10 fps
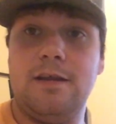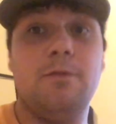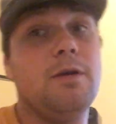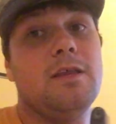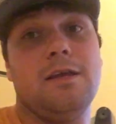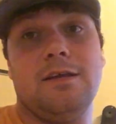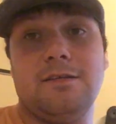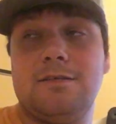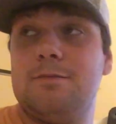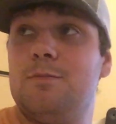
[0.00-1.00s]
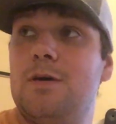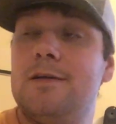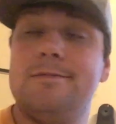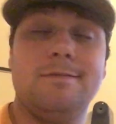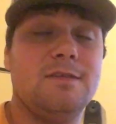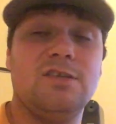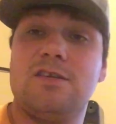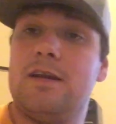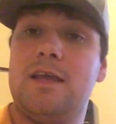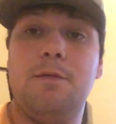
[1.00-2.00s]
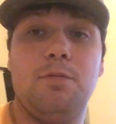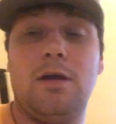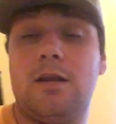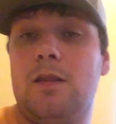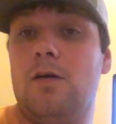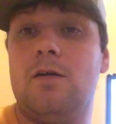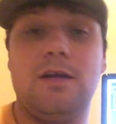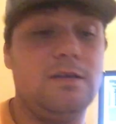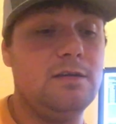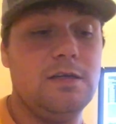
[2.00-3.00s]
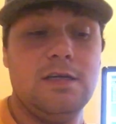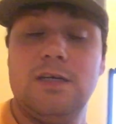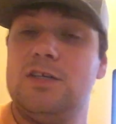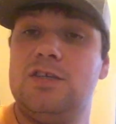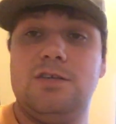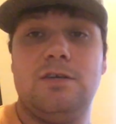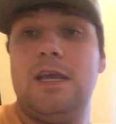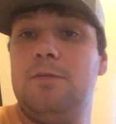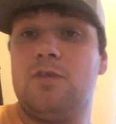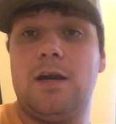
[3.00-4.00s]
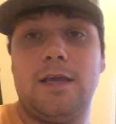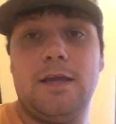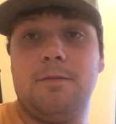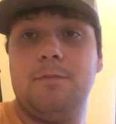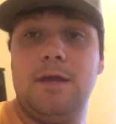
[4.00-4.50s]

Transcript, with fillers: It really is. But I'm just going to keep plugging along and keep trying to get them.